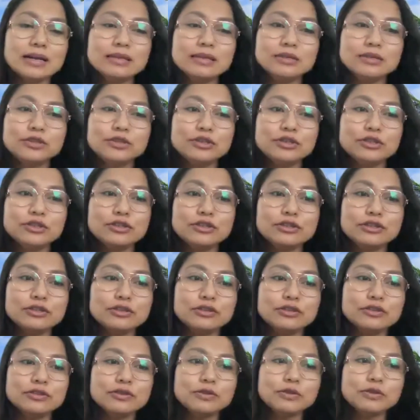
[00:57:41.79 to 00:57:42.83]

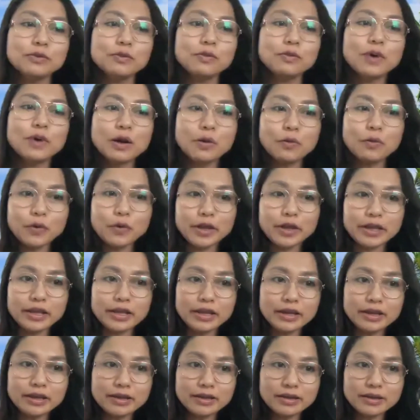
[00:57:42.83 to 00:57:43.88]
to 1
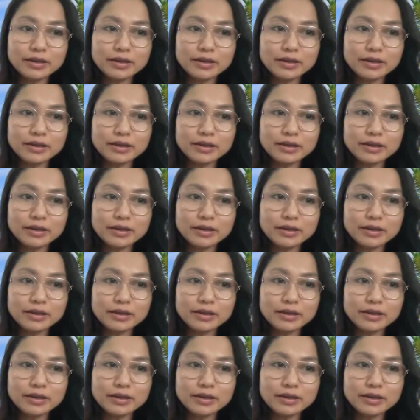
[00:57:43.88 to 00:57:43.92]
week,